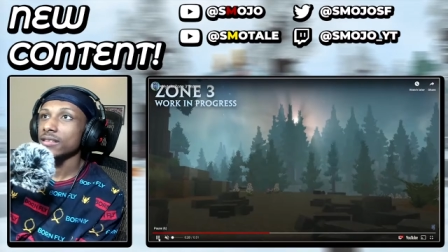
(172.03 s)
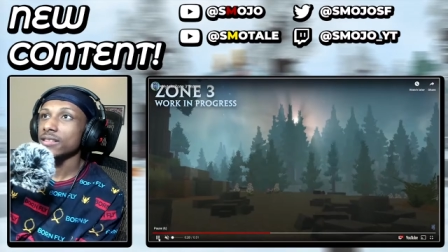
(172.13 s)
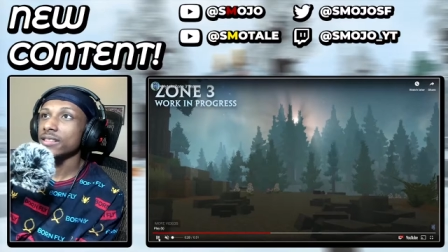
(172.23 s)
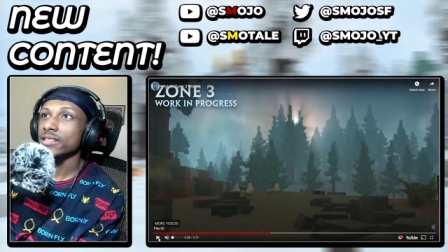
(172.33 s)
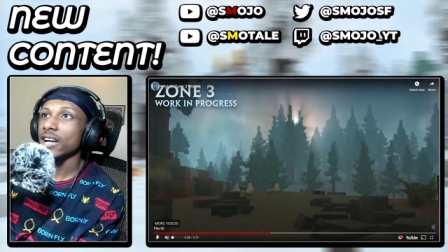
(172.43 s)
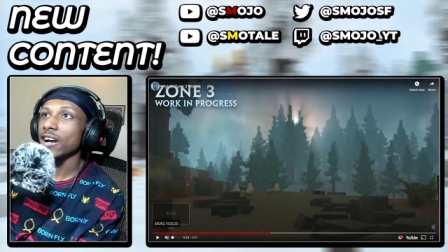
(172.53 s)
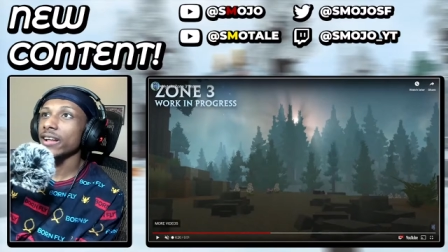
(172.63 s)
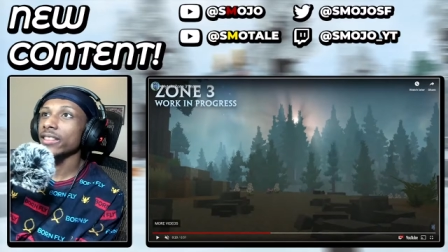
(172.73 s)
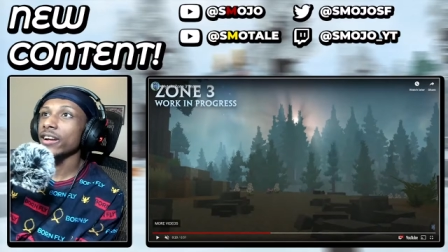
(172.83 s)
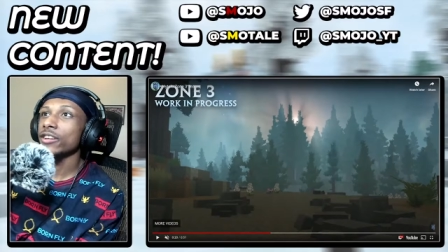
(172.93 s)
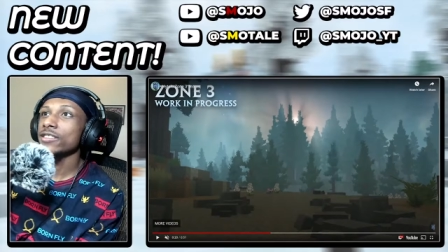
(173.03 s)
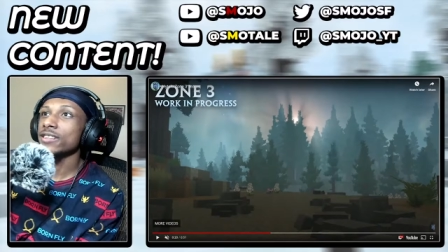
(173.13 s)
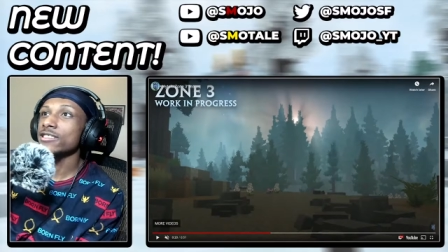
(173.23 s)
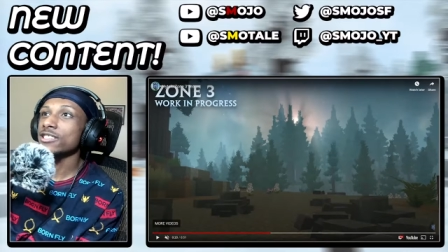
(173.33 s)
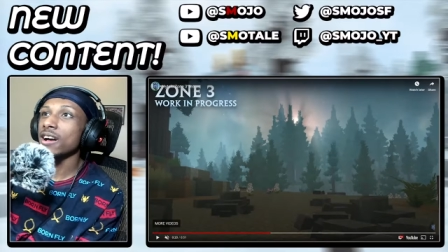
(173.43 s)
You see the sky right there? You see
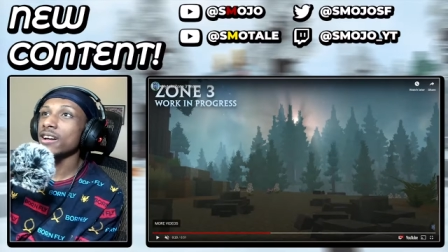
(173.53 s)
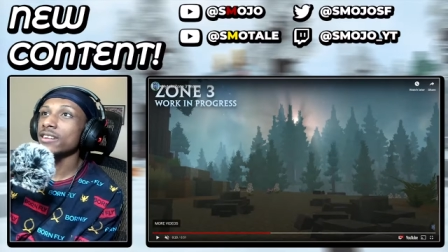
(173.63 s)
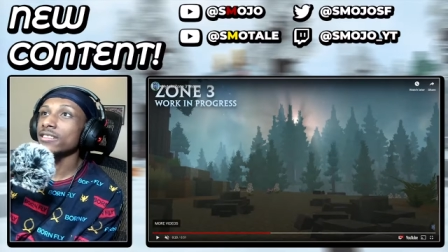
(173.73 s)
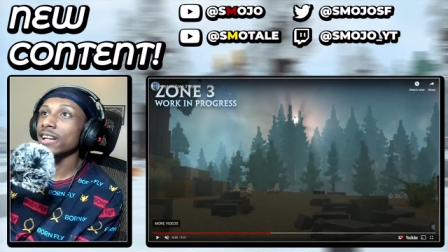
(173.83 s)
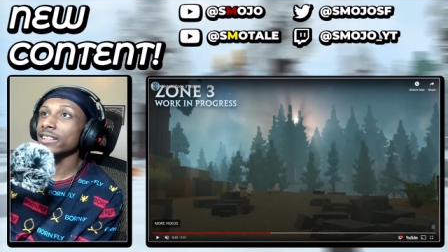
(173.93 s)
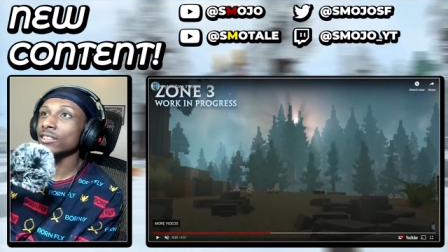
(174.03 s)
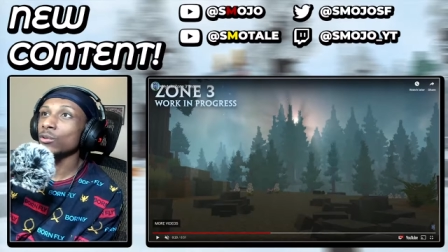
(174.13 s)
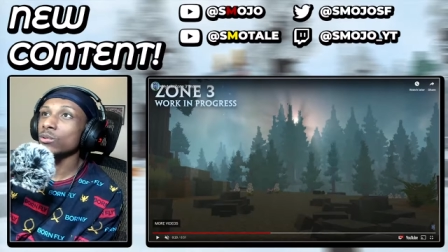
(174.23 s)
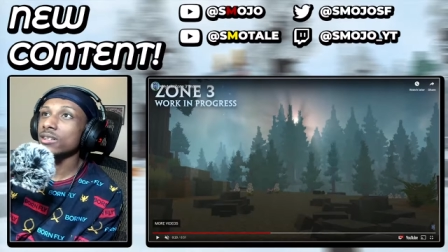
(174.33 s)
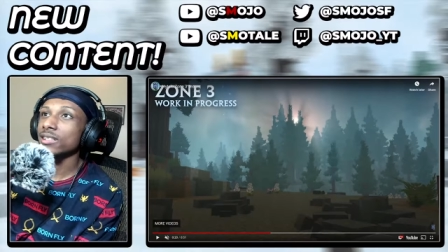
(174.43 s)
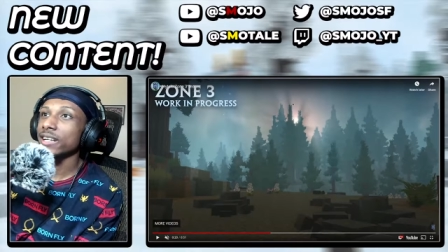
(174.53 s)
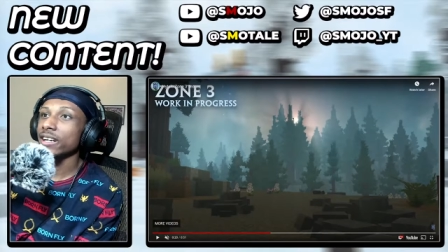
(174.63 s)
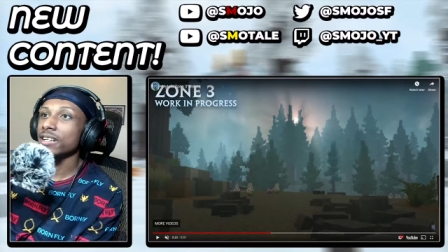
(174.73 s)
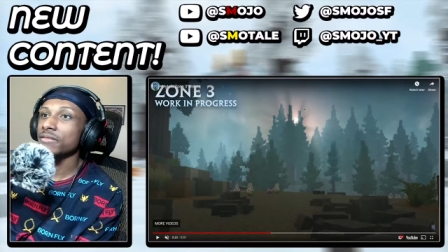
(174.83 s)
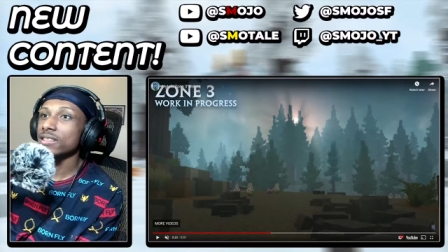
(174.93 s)
the sun and like the little
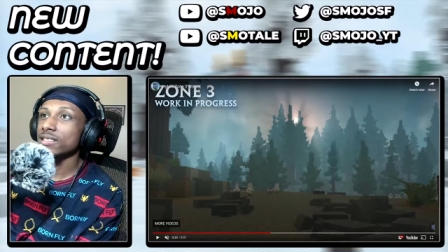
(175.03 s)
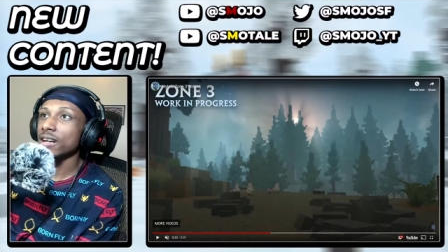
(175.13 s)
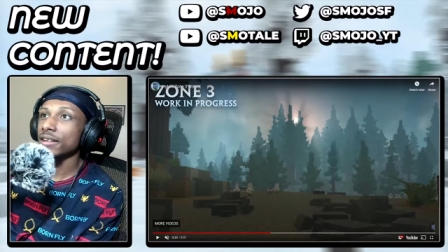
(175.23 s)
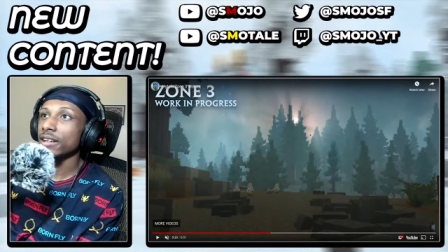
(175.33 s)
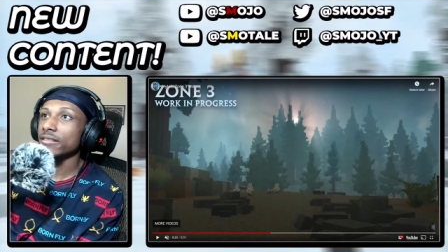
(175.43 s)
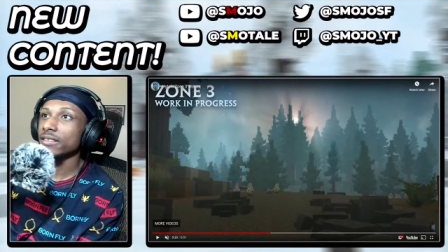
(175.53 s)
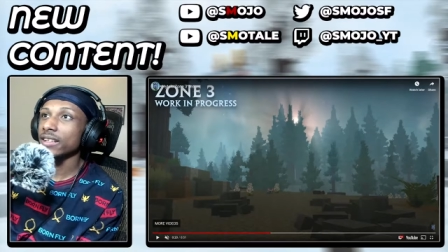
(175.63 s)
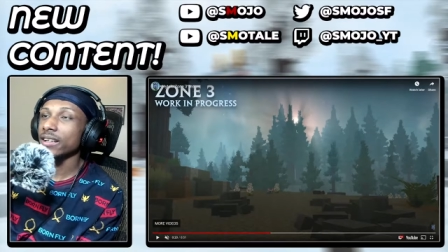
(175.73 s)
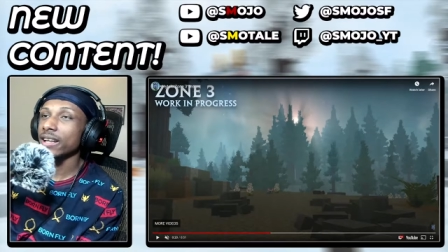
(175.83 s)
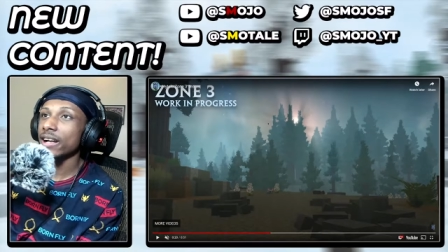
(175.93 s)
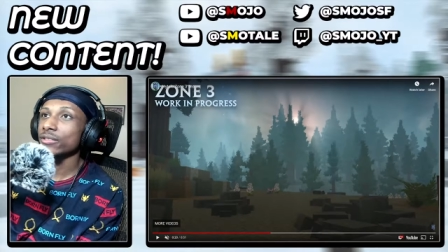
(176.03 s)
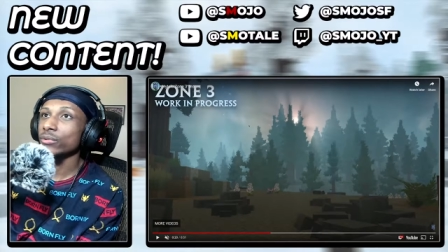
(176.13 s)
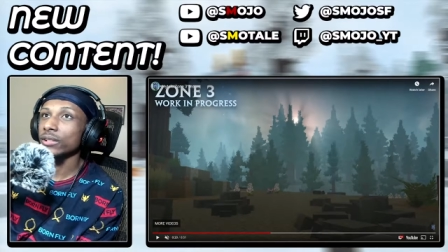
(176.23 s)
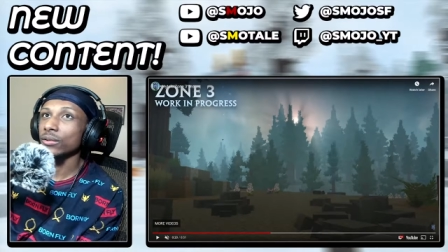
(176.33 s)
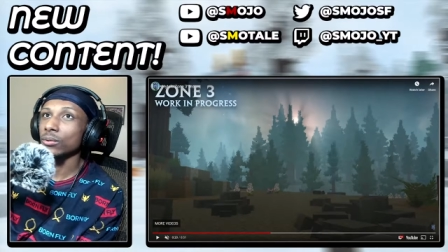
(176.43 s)
glare of the sun and everything? That's
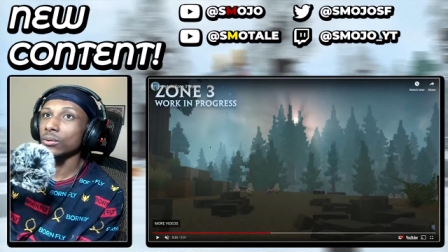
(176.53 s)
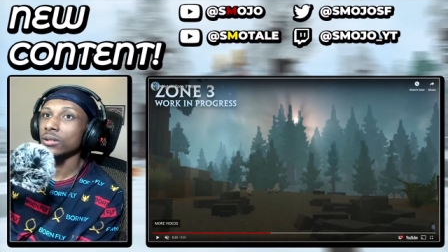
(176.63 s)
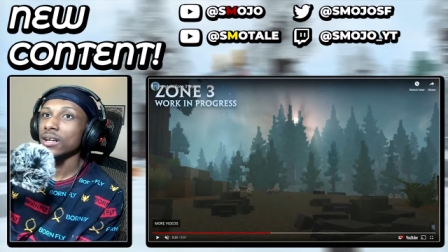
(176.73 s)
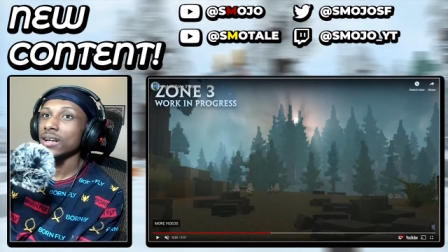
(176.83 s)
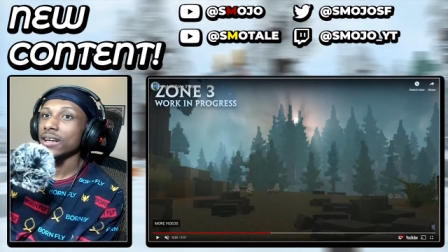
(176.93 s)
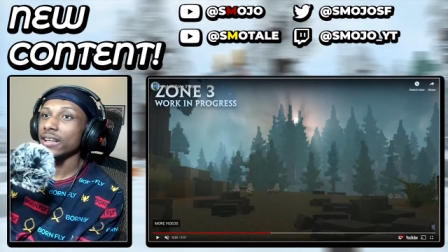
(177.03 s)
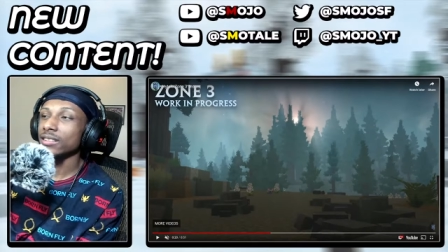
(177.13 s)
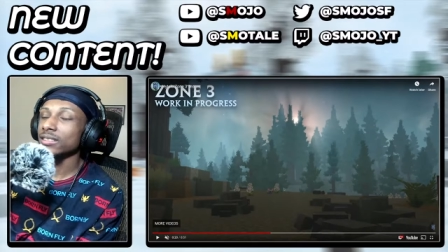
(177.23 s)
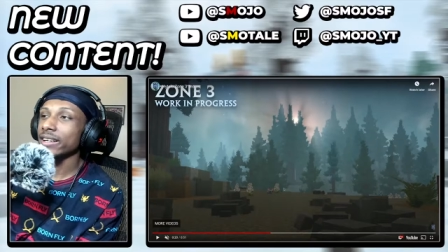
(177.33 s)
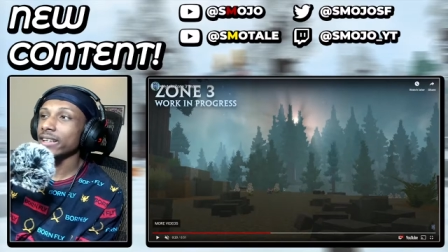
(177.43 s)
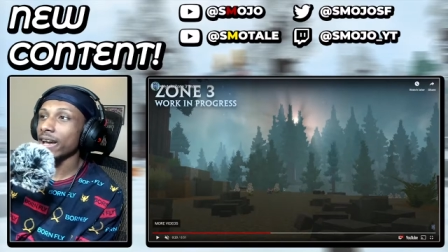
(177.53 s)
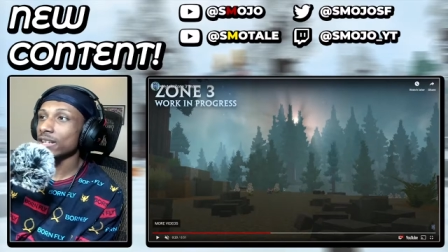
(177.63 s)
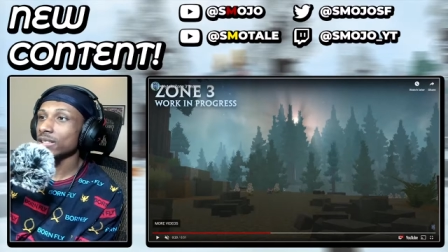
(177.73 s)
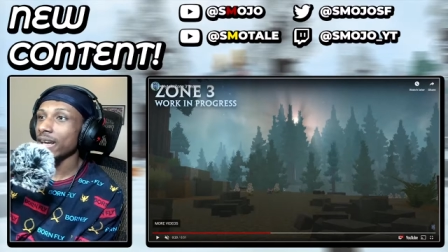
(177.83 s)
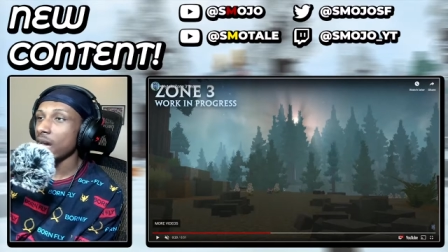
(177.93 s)
really cool. It looks like it
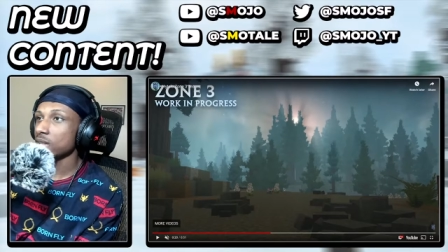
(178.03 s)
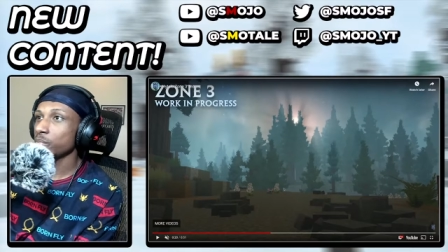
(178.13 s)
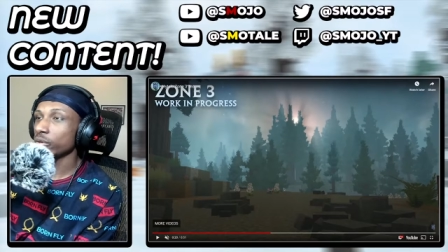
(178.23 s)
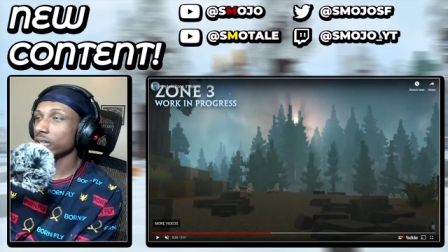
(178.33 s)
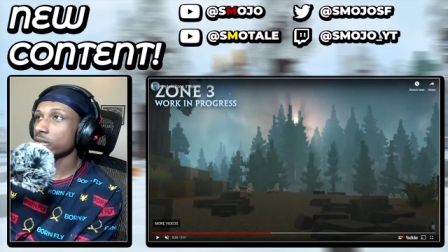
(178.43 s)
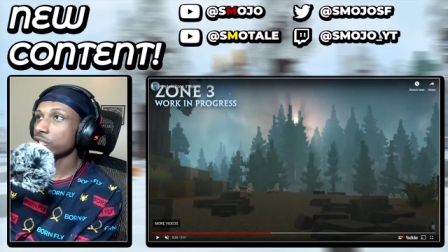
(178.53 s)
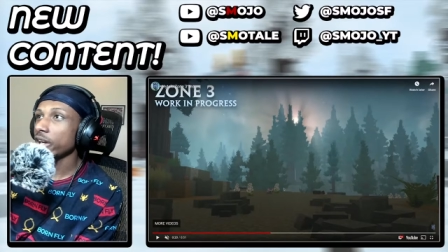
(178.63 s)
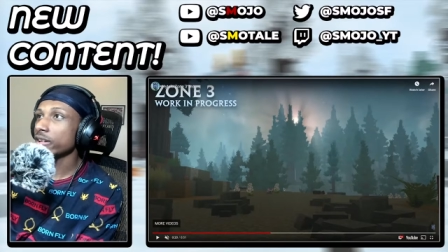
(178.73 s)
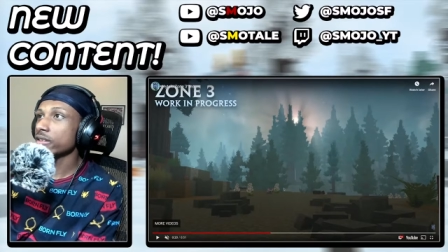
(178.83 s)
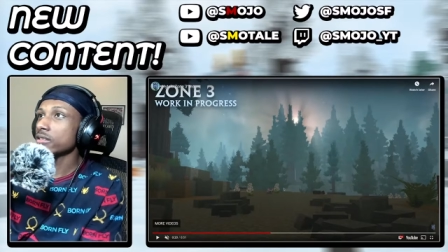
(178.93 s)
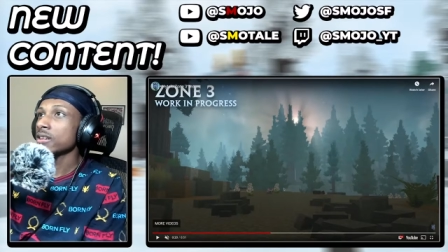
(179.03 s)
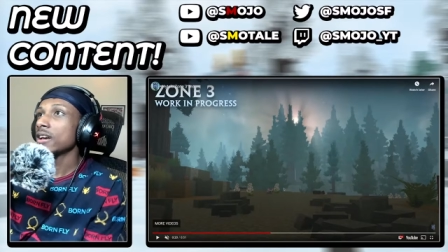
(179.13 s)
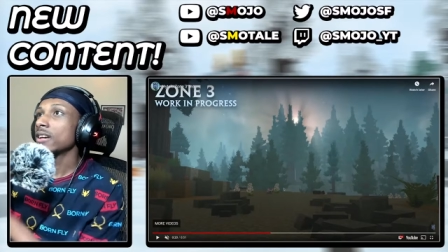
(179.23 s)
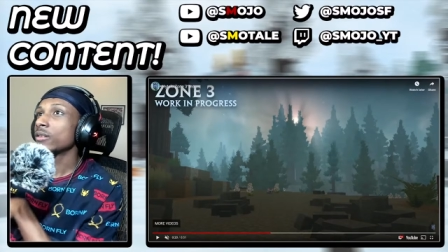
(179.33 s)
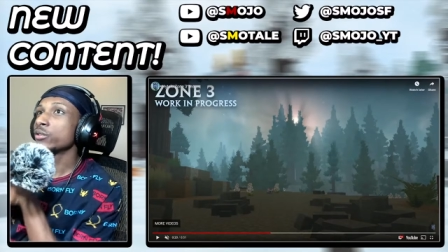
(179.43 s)
actually has built-in shaders
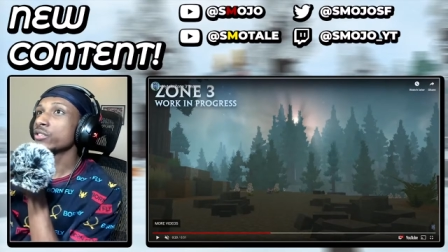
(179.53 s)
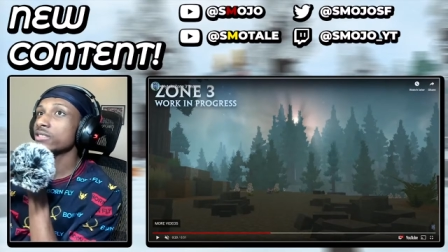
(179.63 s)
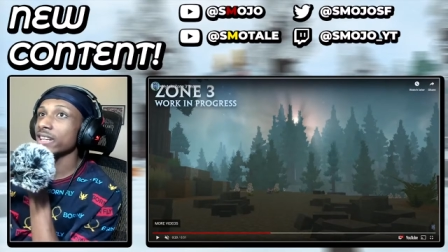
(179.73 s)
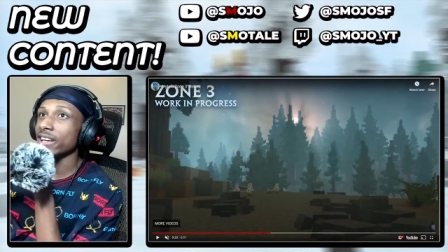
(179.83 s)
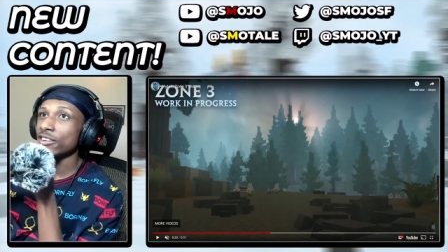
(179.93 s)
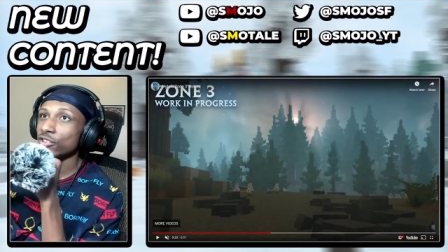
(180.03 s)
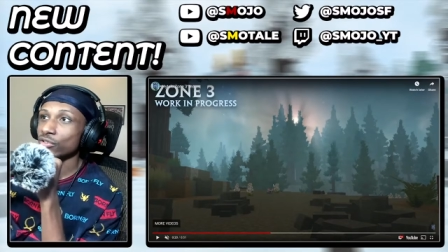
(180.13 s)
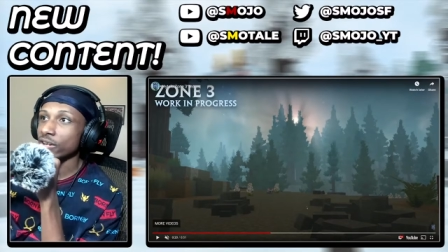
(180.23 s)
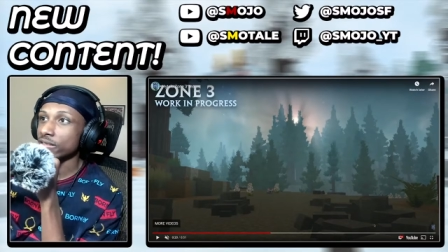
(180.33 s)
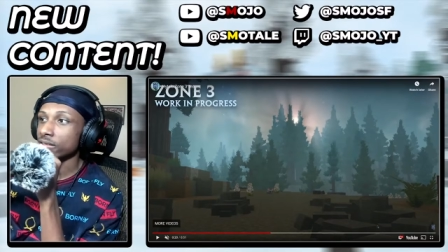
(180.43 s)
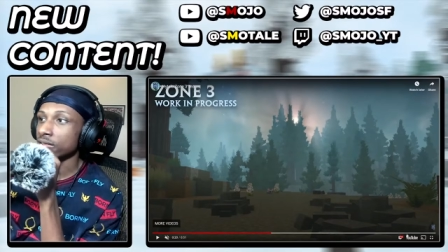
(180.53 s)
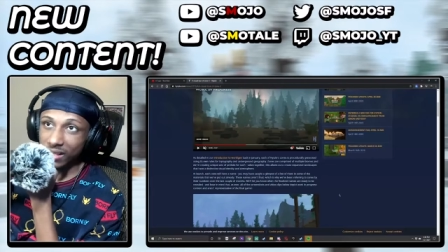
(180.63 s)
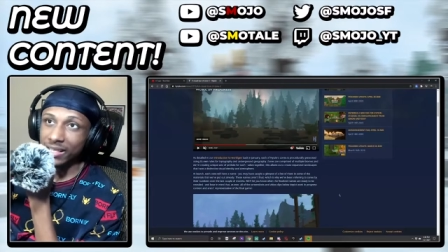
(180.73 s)
which is interesting.